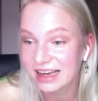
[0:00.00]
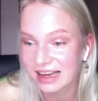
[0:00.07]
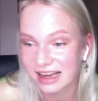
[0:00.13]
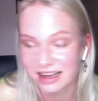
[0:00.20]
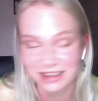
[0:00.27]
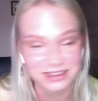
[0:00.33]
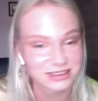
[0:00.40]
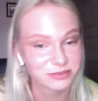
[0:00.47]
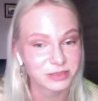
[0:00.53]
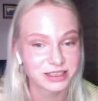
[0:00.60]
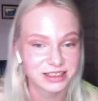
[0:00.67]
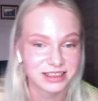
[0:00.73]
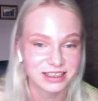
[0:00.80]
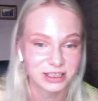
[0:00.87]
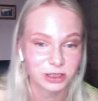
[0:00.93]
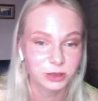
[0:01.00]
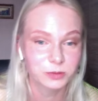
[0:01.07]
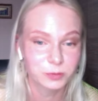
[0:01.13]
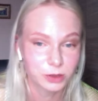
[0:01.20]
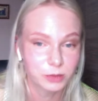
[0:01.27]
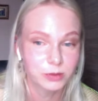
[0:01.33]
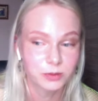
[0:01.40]
Yeah, Bucky,
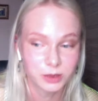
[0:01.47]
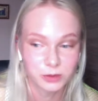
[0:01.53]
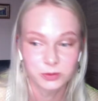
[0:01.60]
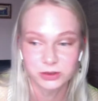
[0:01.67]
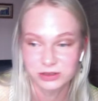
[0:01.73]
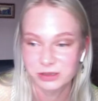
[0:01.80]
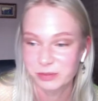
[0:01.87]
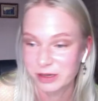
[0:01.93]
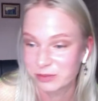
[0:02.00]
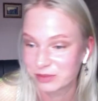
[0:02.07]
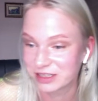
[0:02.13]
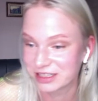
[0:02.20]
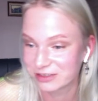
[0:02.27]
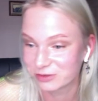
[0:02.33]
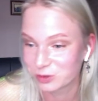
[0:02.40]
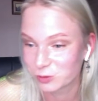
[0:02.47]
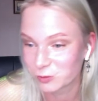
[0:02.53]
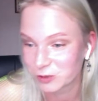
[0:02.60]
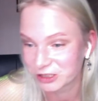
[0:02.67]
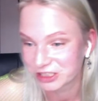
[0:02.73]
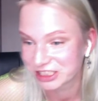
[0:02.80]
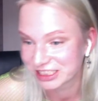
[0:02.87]
you probably would remember if
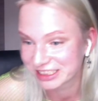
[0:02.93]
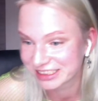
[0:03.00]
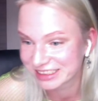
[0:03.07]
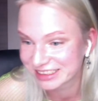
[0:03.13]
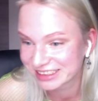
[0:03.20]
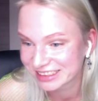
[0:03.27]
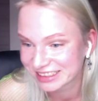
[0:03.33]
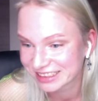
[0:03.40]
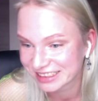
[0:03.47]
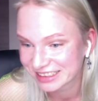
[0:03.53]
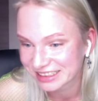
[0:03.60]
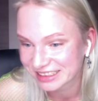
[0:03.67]
you watched it.